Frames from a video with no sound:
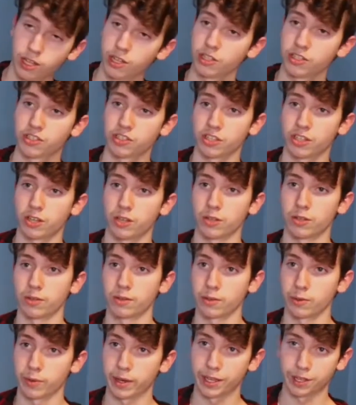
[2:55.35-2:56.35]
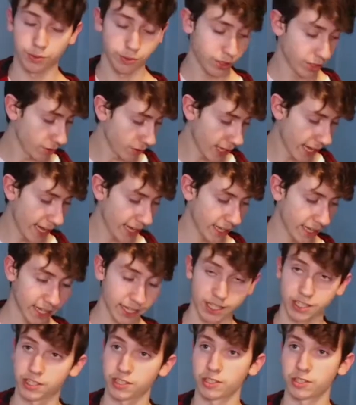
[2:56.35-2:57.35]
So the way you would do that
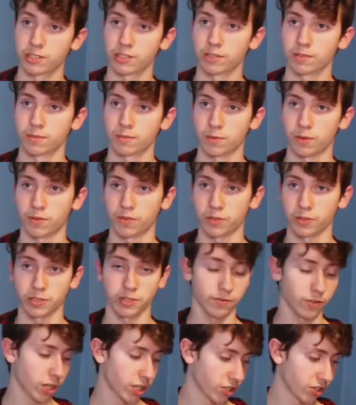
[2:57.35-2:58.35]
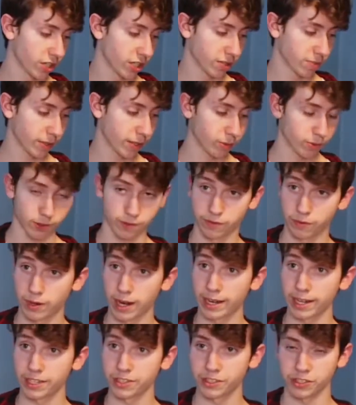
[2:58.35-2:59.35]
is, well, first of all, I should explain what a fret
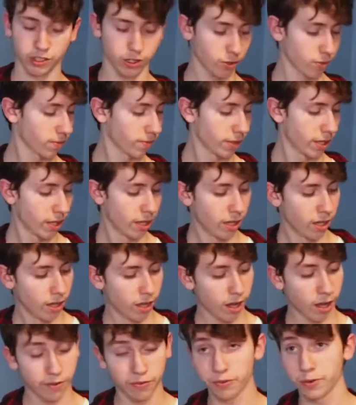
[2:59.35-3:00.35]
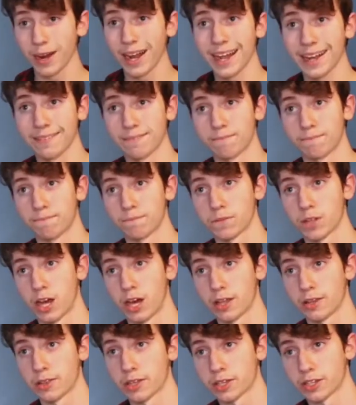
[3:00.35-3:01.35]
is. So a fret
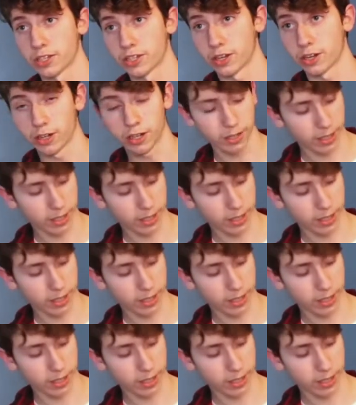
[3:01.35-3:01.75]
on the guitar